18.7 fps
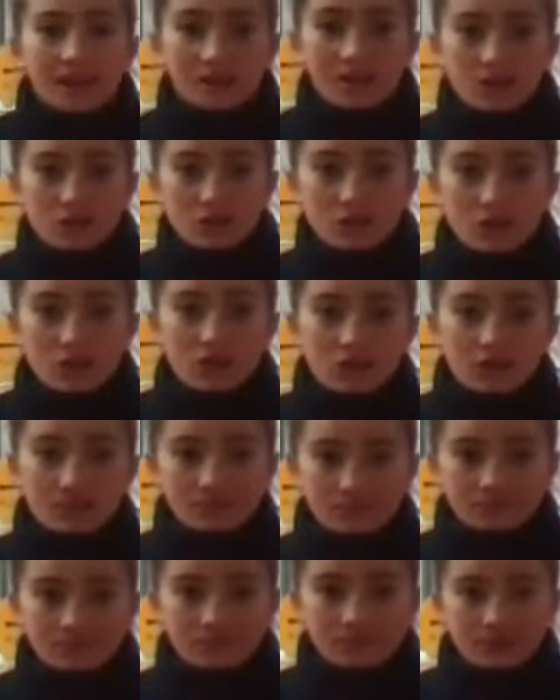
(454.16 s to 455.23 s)
2,
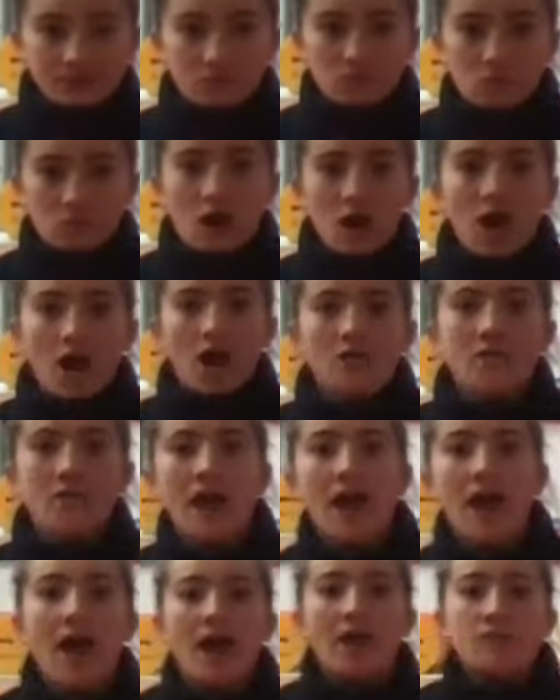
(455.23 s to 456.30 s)
1,
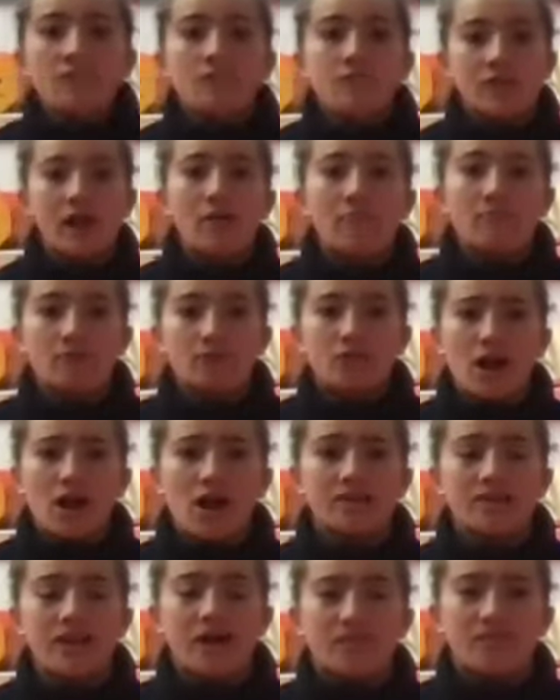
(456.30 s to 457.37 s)
and jump,
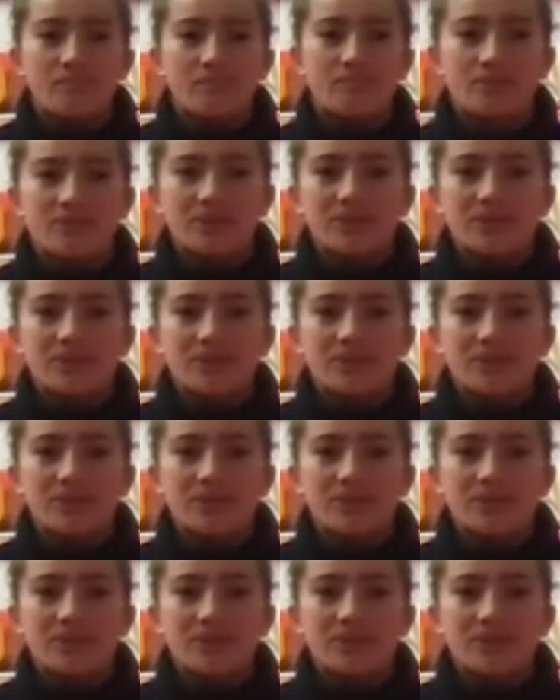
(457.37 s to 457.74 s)
star jumps.